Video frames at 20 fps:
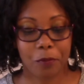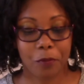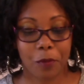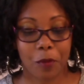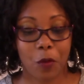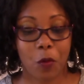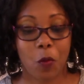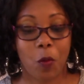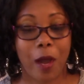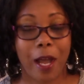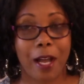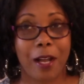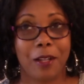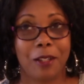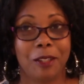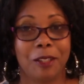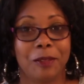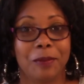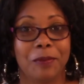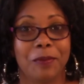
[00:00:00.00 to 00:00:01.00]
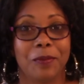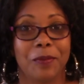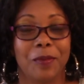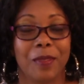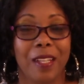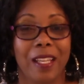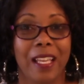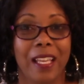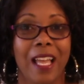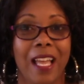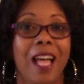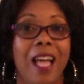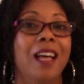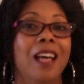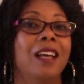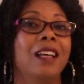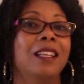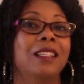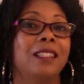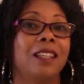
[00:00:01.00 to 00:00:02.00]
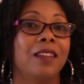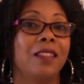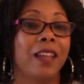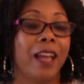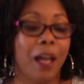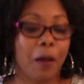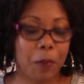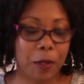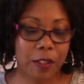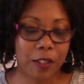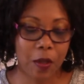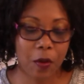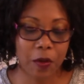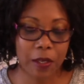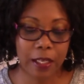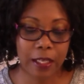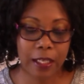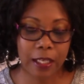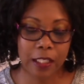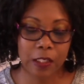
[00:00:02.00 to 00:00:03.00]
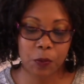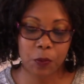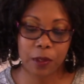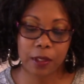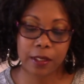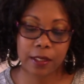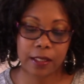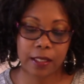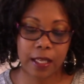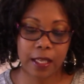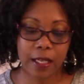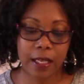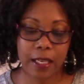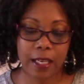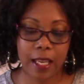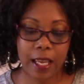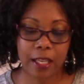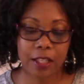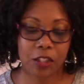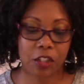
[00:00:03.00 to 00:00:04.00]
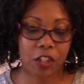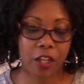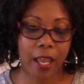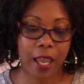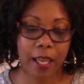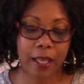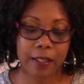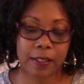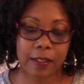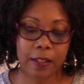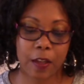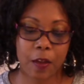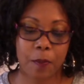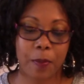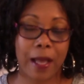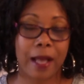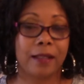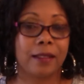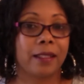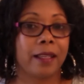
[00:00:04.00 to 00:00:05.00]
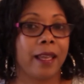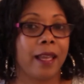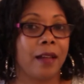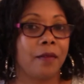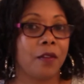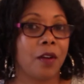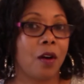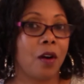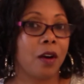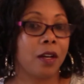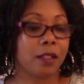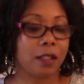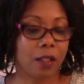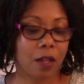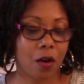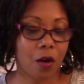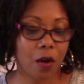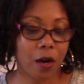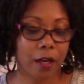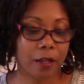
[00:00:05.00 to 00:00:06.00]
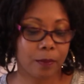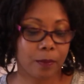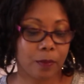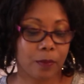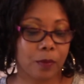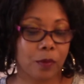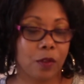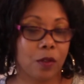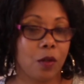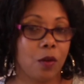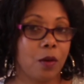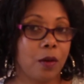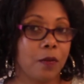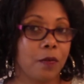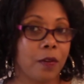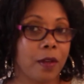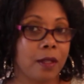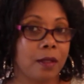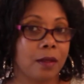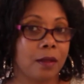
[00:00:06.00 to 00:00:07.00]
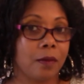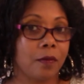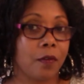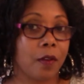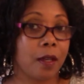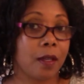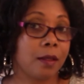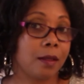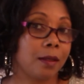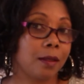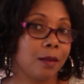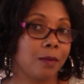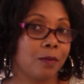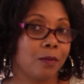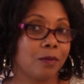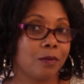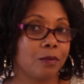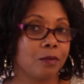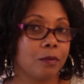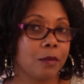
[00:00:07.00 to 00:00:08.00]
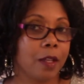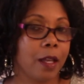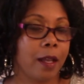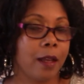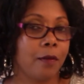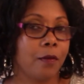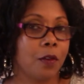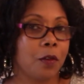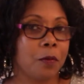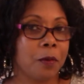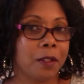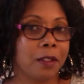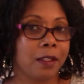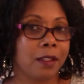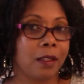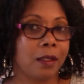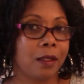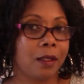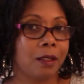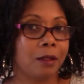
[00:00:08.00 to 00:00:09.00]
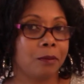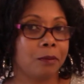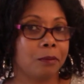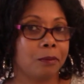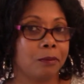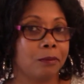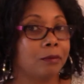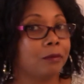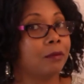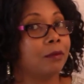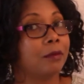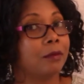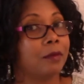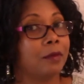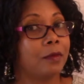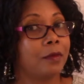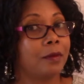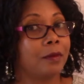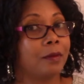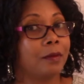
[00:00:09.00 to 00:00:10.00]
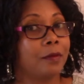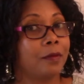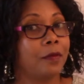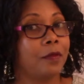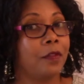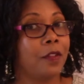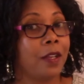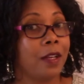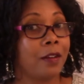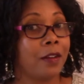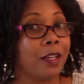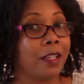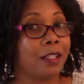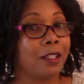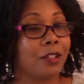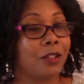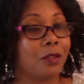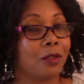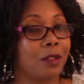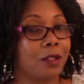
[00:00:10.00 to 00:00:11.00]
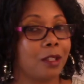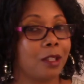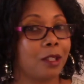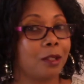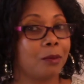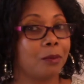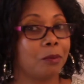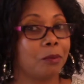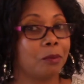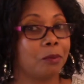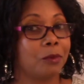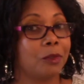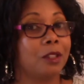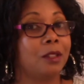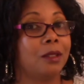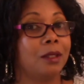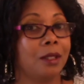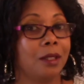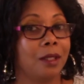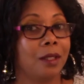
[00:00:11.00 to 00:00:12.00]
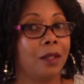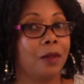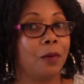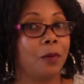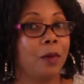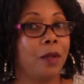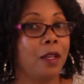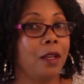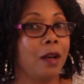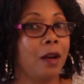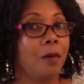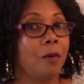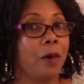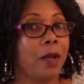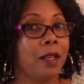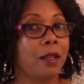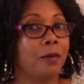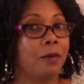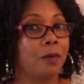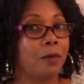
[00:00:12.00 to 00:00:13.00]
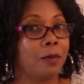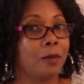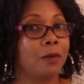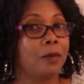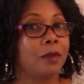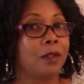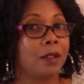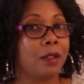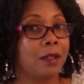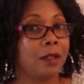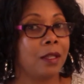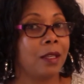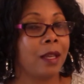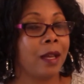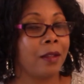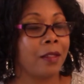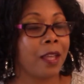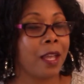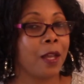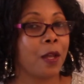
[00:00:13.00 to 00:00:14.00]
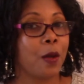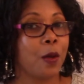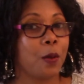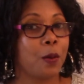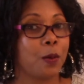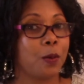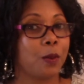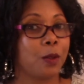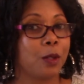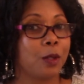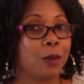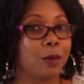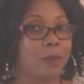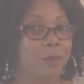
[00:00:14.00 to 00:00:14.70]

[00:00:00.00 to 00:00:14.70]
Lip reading: Wow. So the episode ends with Sonny and Jax about to have a heart-to-heart or face-to-face, however you want to see it. Very interesting. We are waiting to see how that goes.